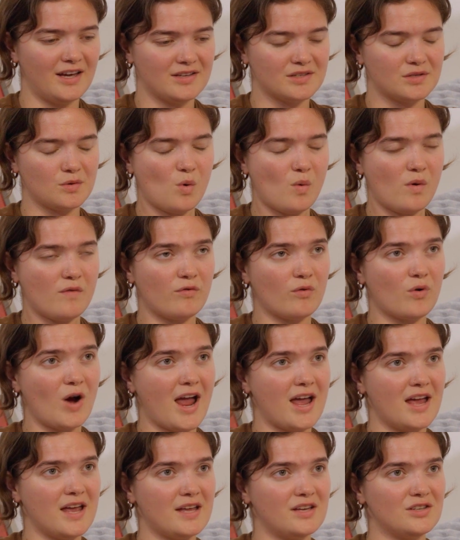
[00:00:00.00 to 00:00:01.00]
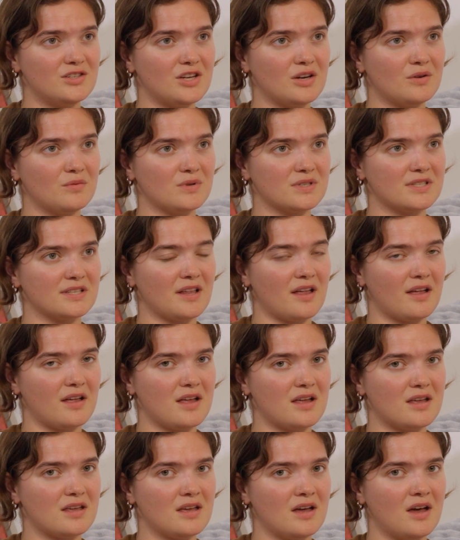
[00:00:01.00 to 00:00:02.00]
So with Rage, it was
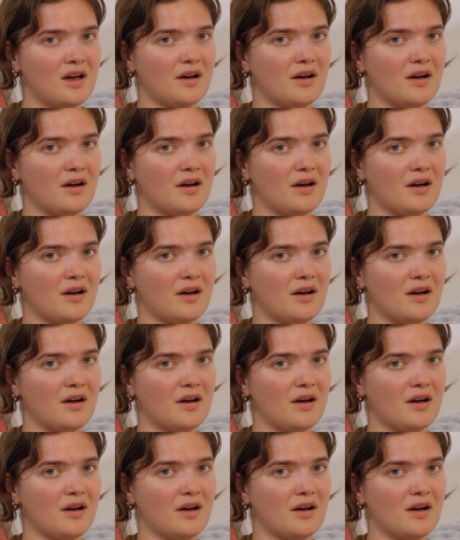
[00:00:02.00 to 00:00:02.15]
like,